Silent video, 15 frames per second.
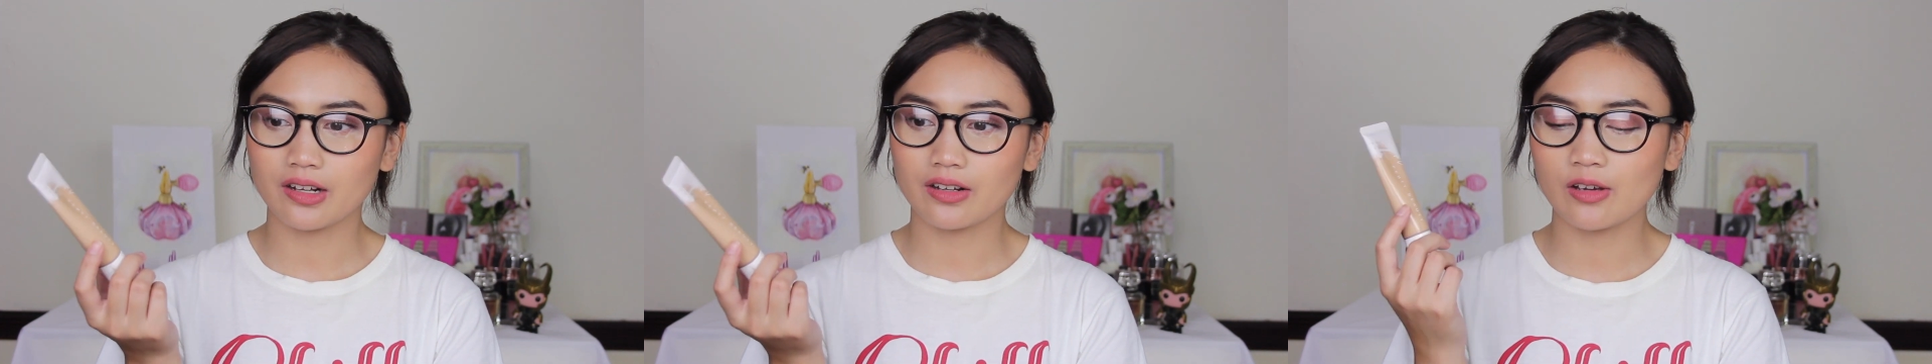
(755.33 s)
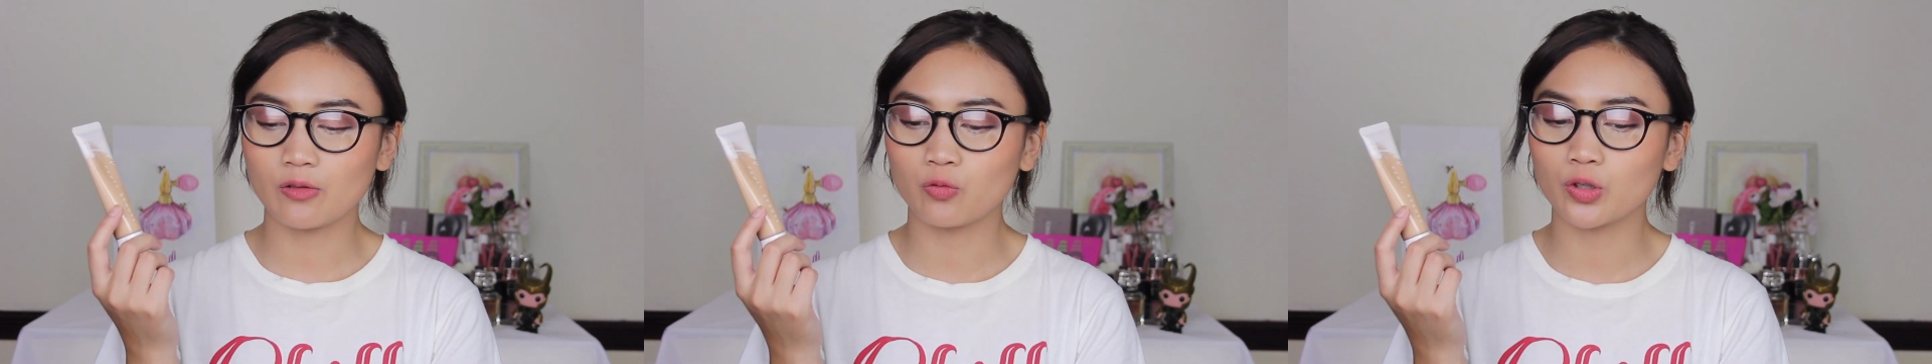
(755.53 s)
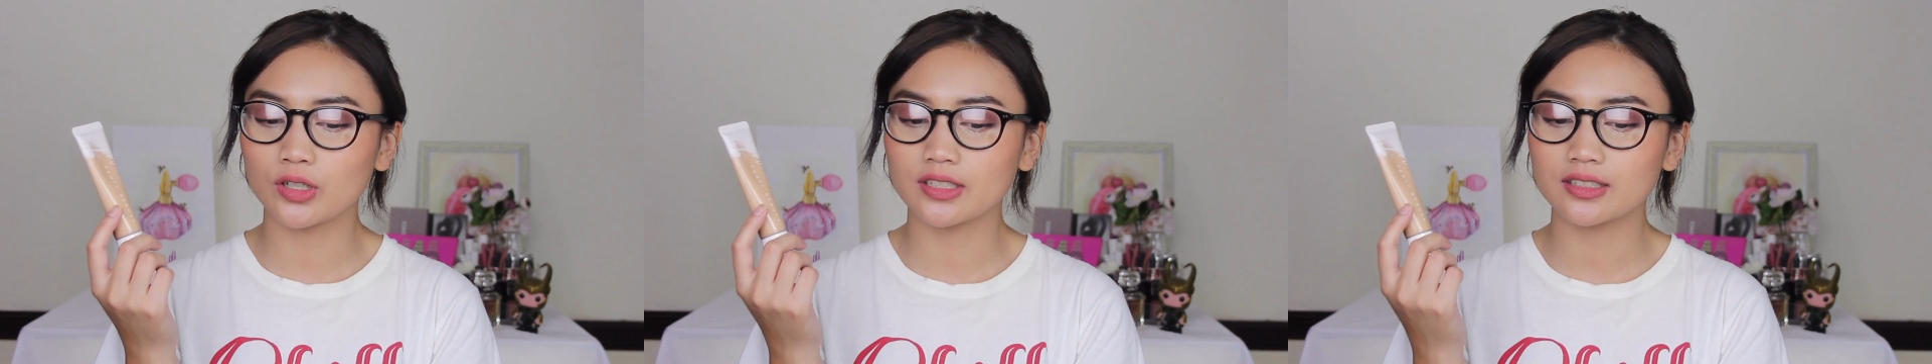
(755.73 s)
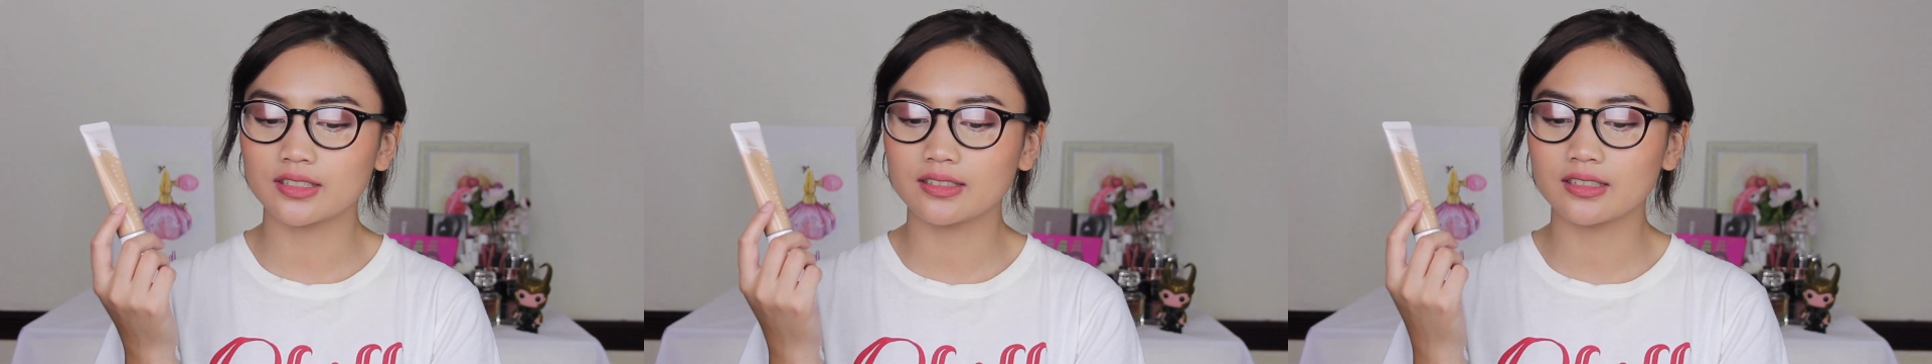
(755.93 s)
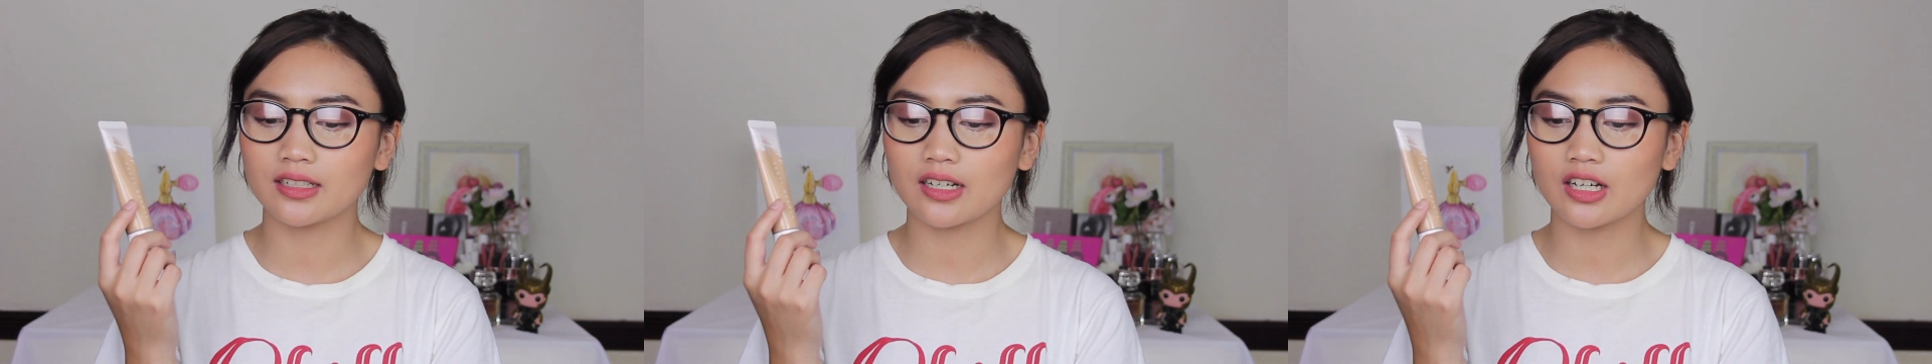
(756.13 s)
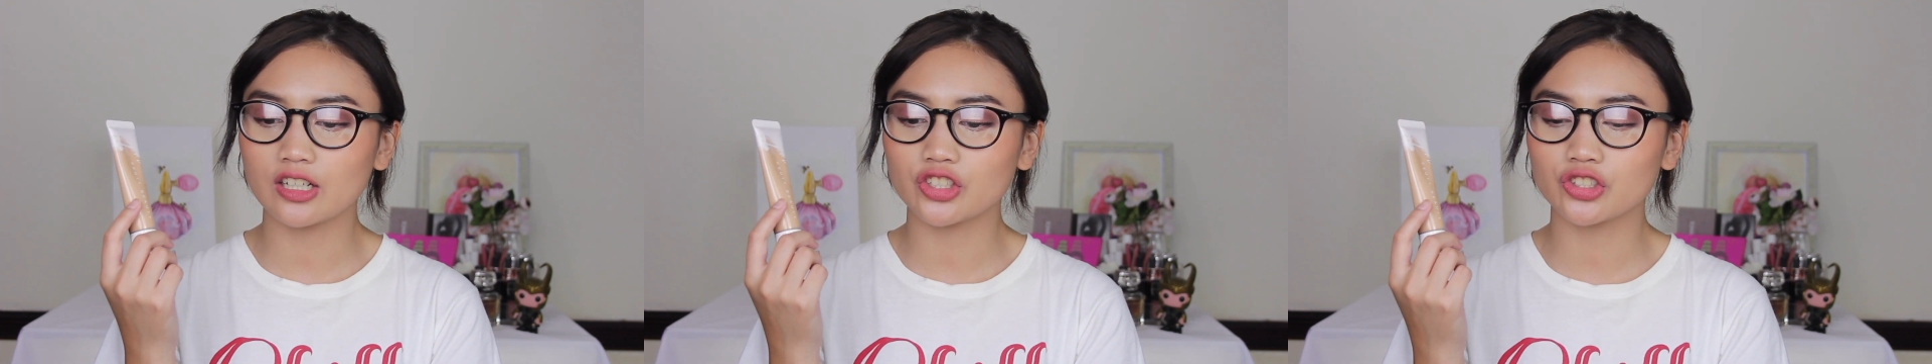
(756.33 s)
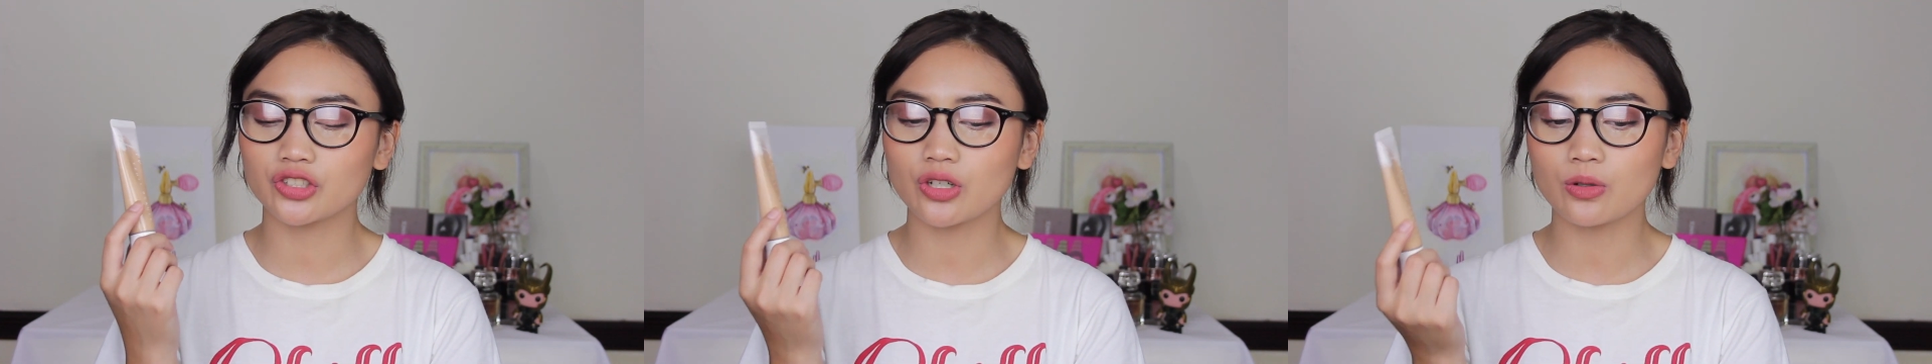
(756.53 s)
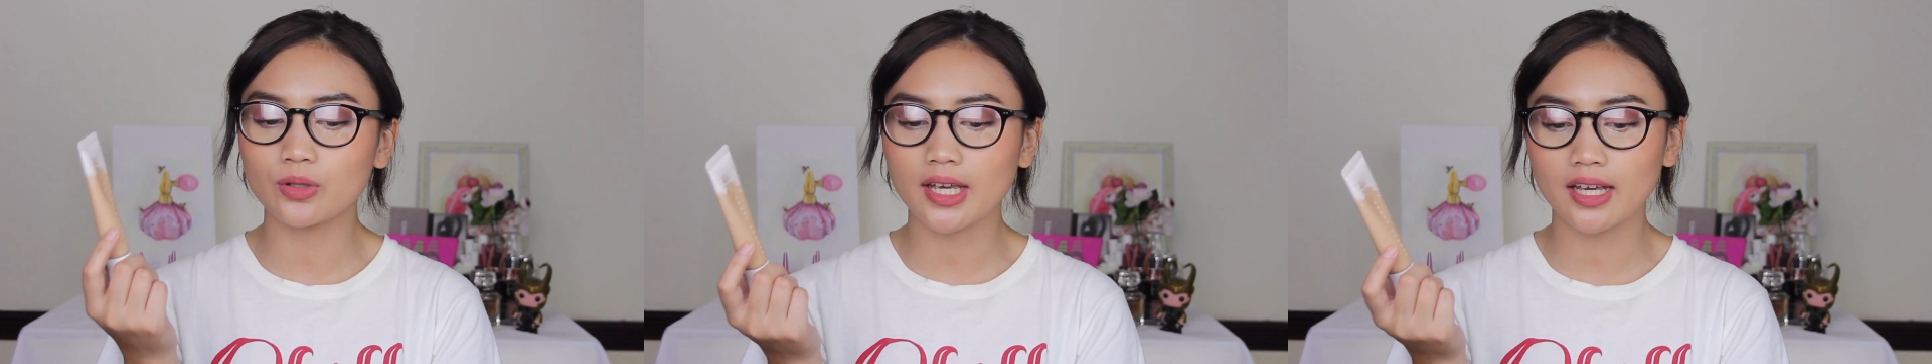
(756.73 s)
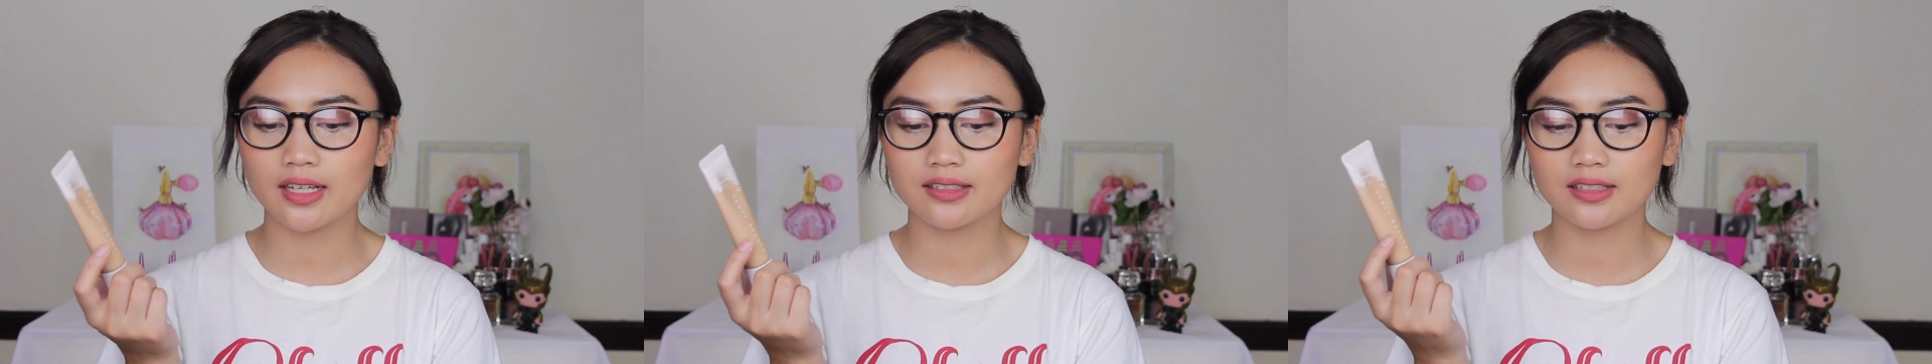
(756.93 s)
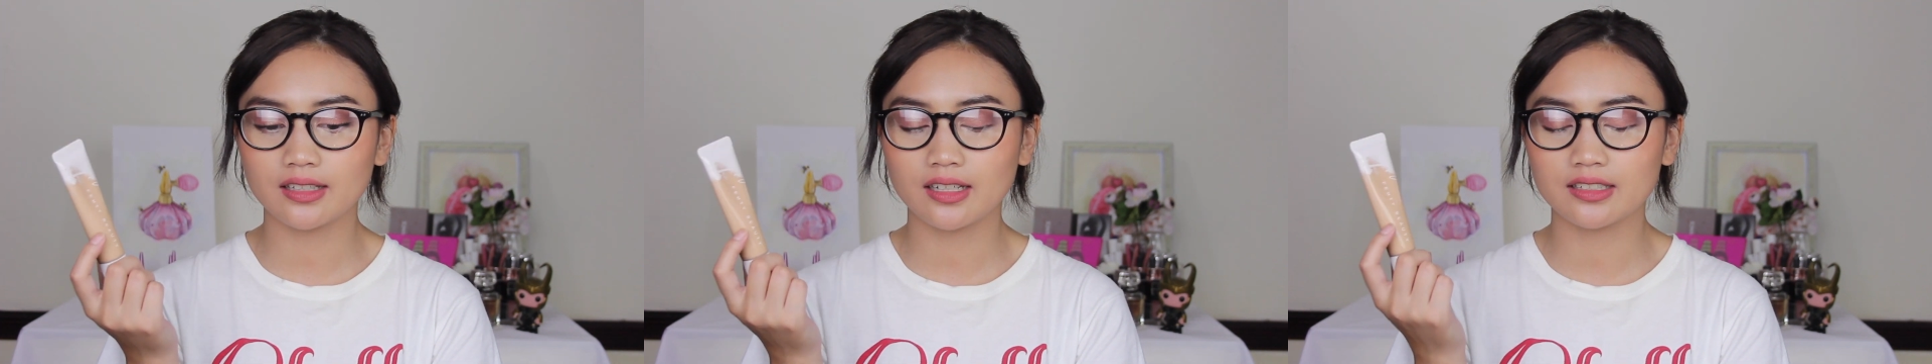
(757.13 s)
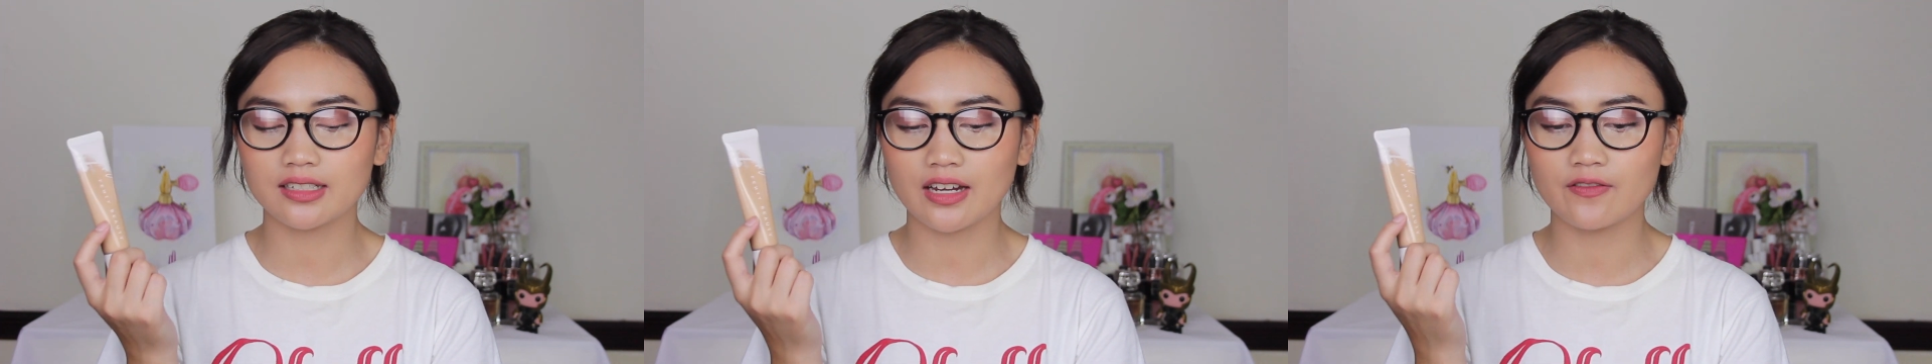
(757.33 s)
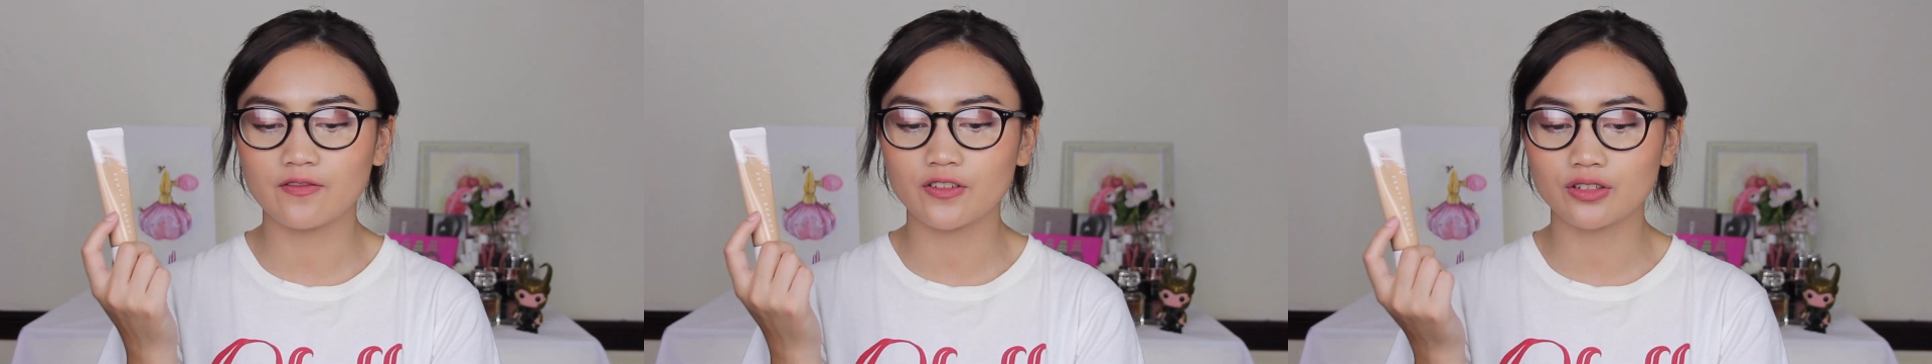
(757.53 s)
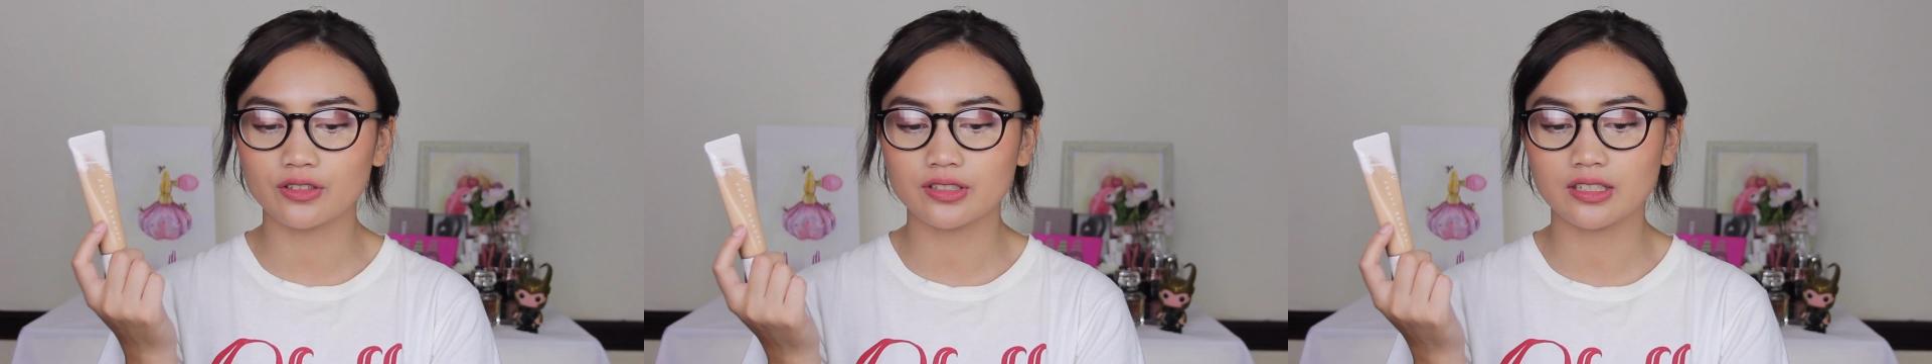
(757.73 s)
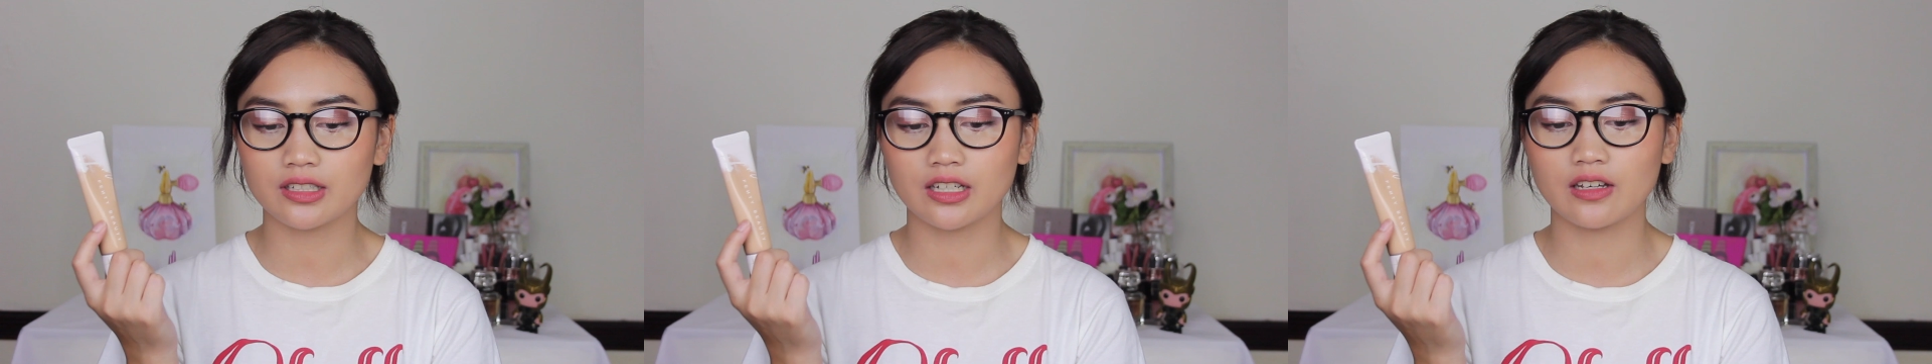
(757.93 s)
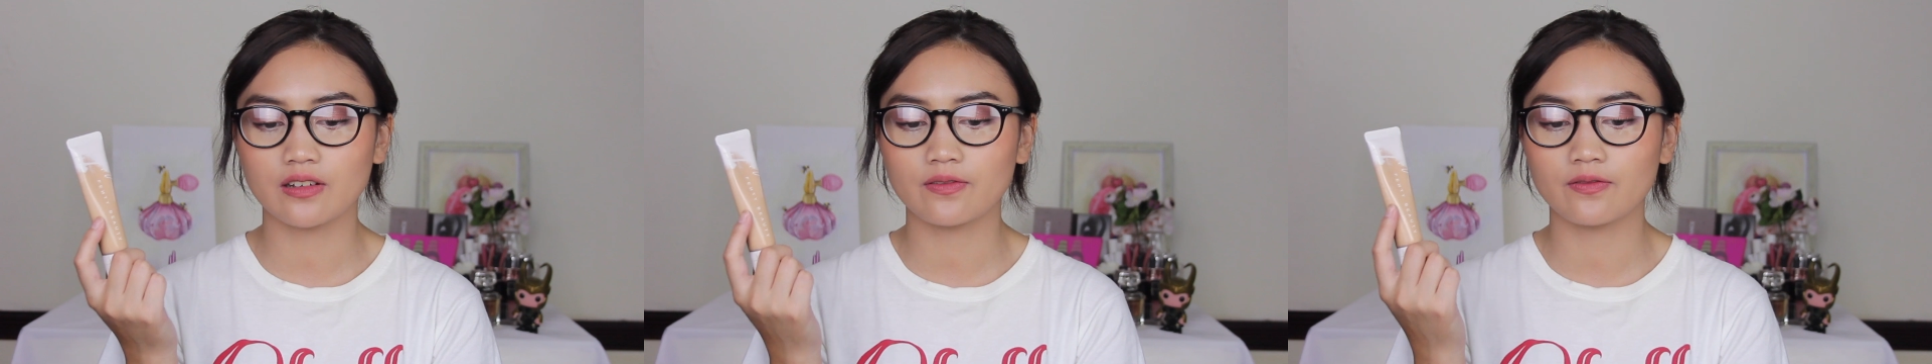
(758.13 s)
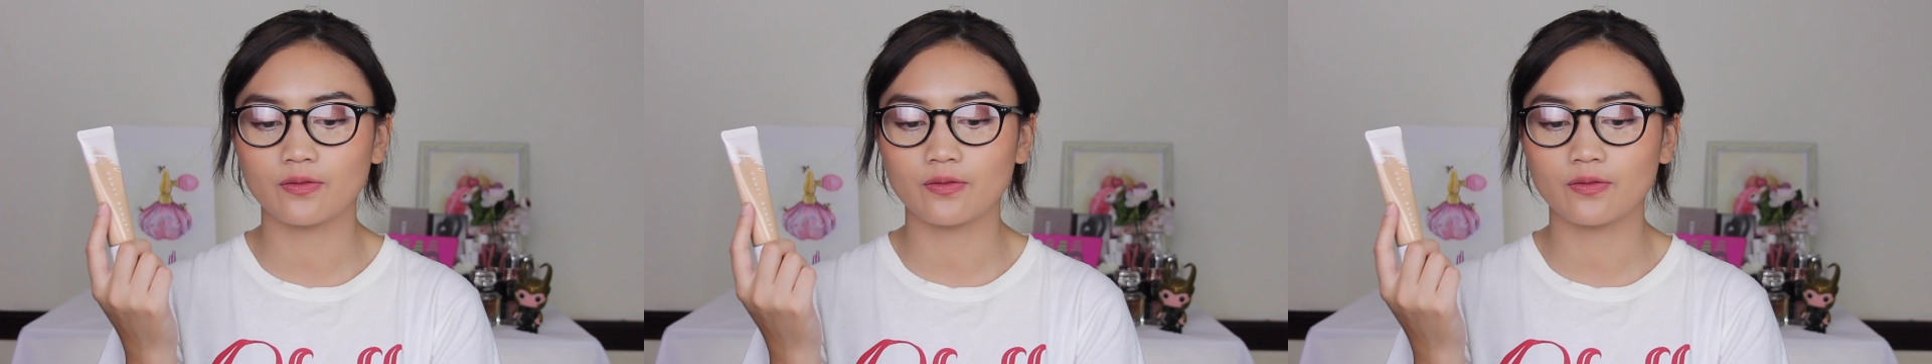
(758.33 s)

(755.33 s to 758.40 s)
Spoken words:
it was showcasing diversity